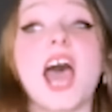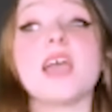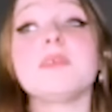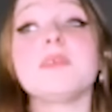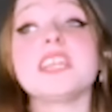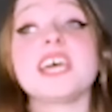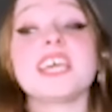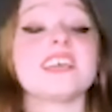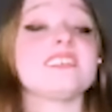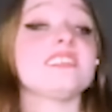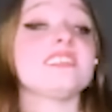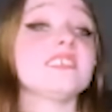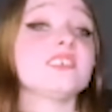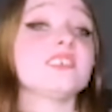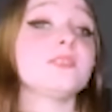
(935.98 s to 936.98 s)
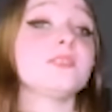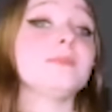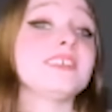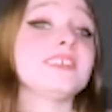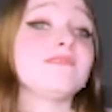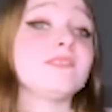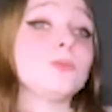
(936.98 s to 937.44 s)
I mean, I guess it could
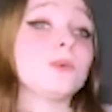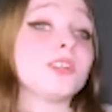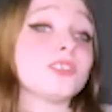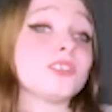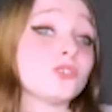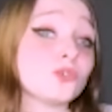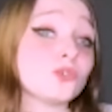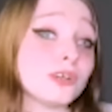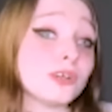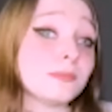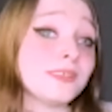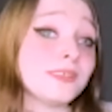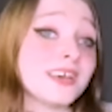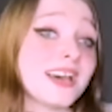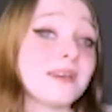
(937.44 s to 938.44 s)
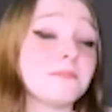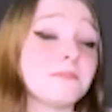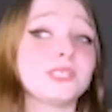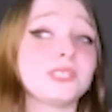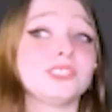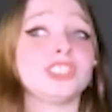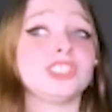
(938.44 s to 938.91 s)
be if you want to script
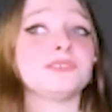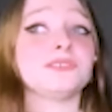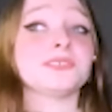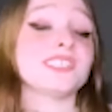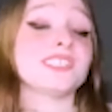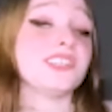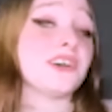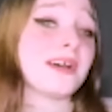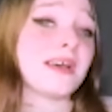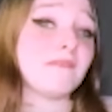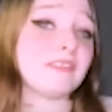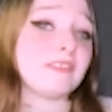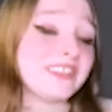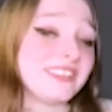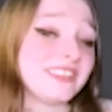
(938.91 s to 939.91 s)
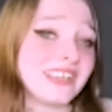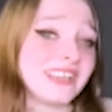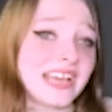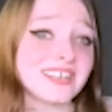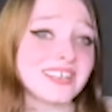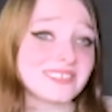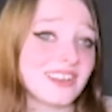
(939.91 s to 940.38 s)
that, but generally no, everything has